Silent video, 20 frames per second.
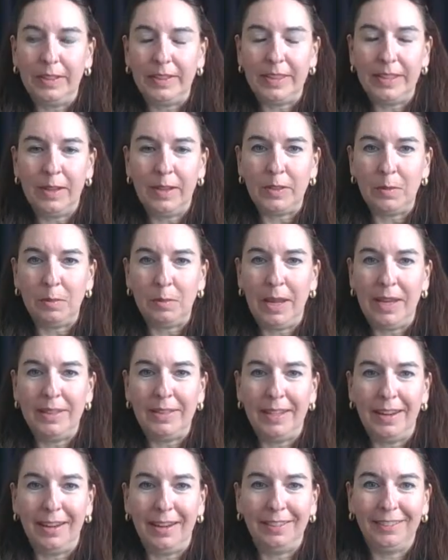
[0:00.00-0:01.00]
that sounds
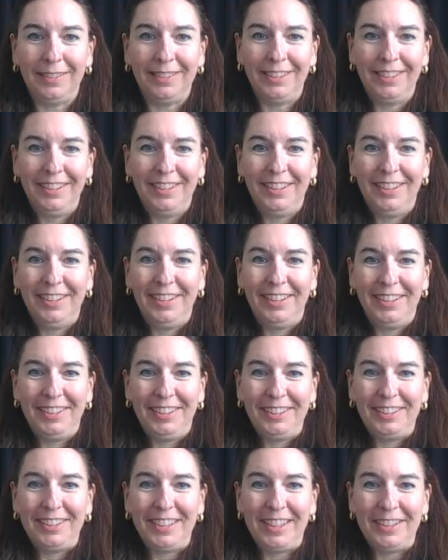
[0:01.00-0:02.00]
amazing.
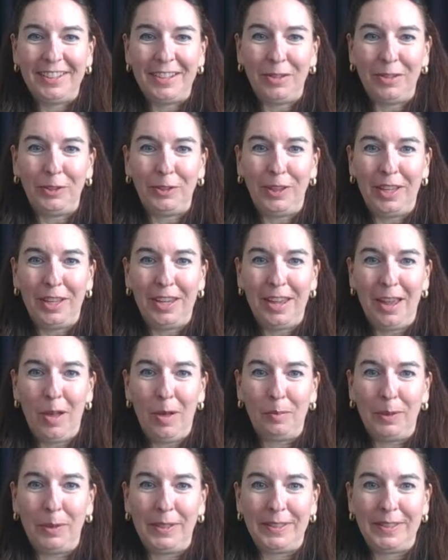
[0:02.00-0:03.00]
Can definitely
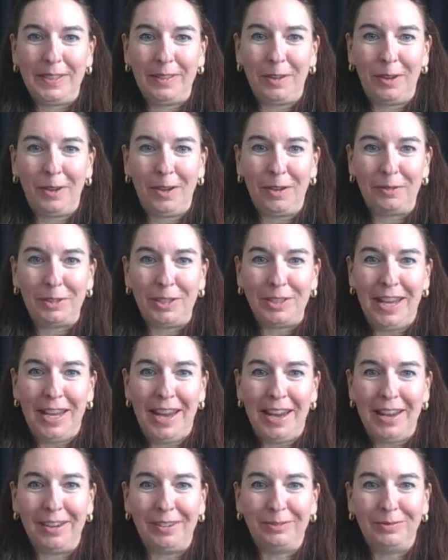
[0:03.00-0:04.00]
help us in our
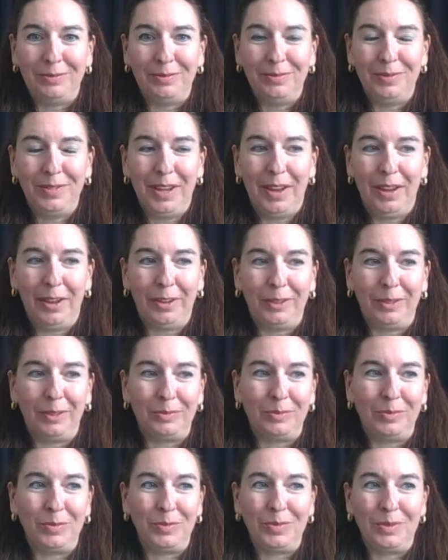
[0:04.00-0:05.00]
everyday,
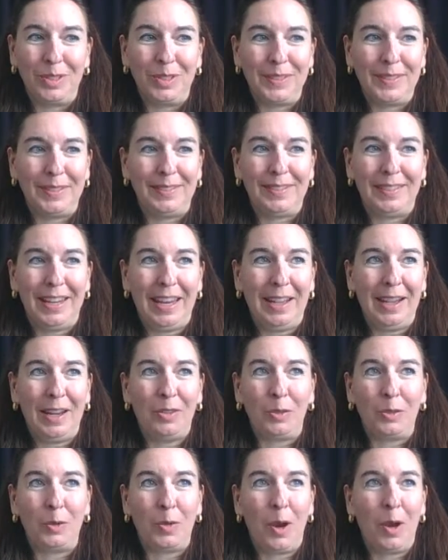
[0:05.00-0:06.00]
just getting
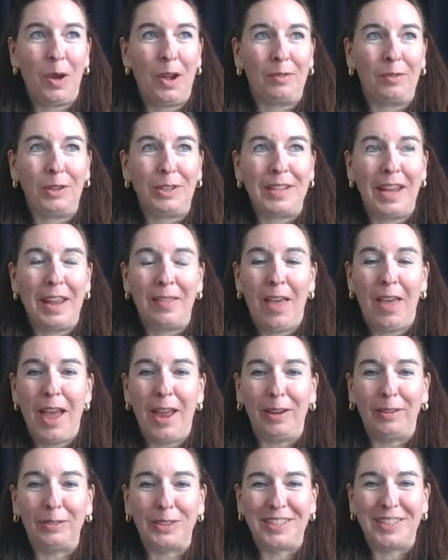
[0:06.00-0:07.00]
through our everyday
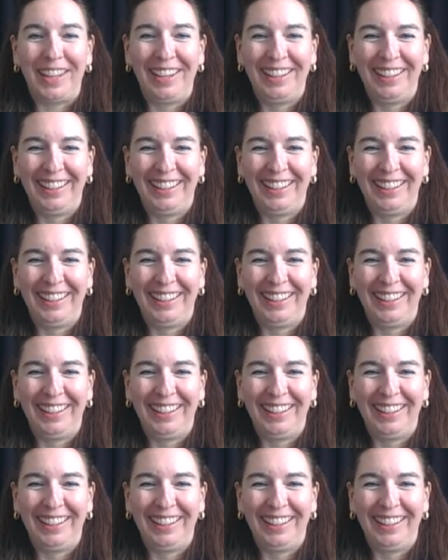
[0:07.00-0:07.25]
lives.